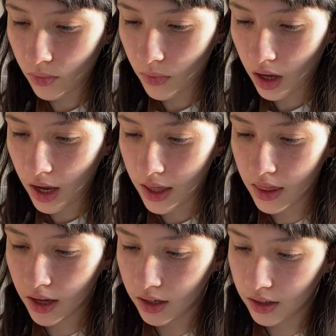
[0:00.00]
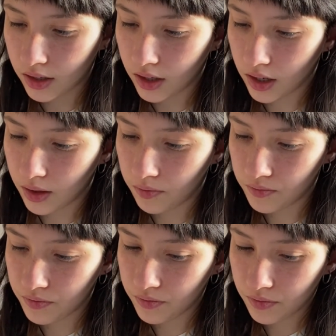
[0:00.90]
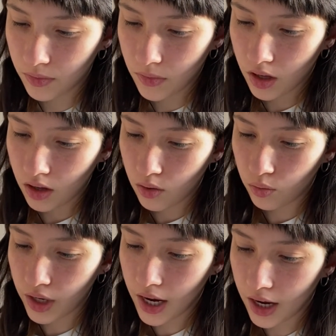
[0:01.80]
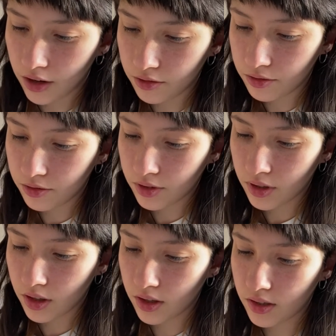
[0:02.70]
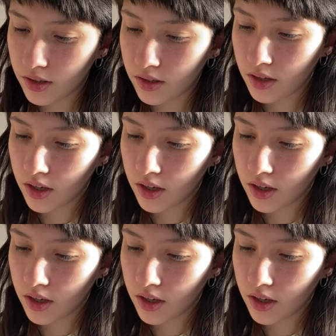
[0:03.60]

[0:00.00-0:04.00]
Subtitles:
And then we have this